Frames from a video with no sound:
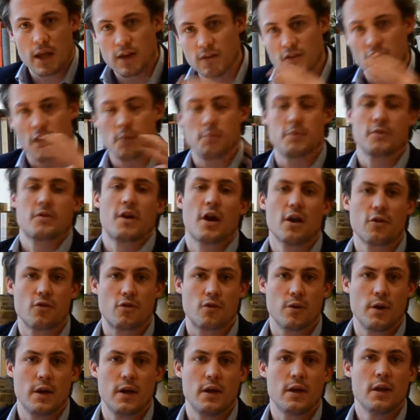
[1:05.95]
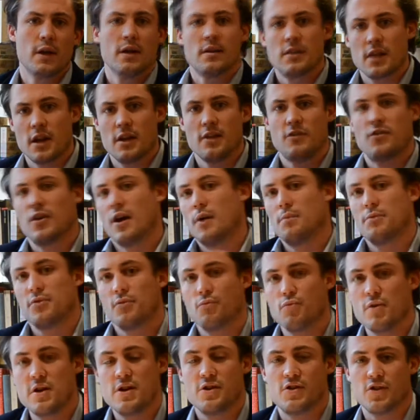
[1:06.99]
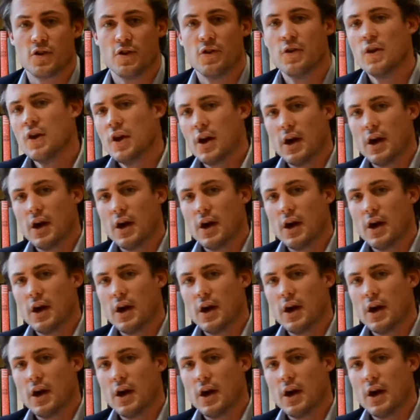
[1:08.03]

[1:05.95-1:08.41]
in terms of country, then in terms of region,